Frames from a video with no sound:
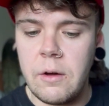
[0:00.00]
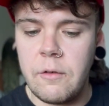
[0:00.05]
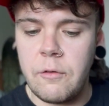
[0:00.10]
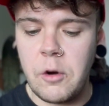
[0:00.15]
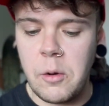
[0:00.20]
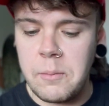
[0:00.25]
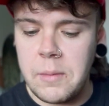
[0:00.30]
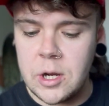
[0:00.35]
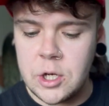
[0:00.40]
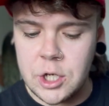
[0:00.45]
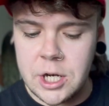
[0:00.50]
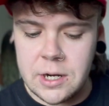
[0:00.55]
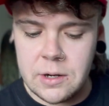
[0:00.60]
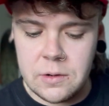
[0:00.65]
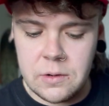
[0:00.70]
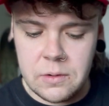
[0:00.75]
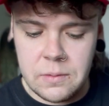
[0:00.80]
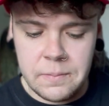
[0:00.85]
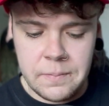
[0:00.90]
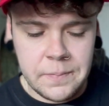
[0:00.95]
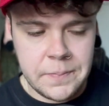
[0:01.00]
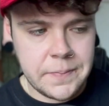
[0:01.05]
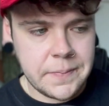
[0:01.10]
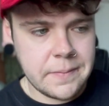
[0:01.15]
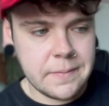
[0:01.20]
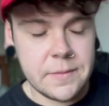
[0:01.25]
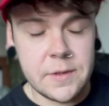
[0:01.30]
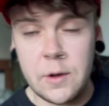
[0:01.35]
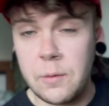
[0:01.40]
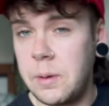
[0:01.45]
from my channel,
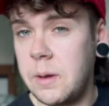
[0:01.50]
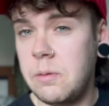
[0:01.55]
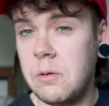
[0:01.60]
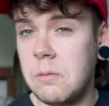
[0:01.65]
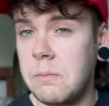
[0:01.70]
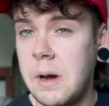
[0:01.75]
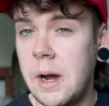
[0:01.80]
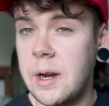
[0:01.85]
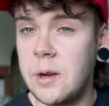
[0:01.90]
so people might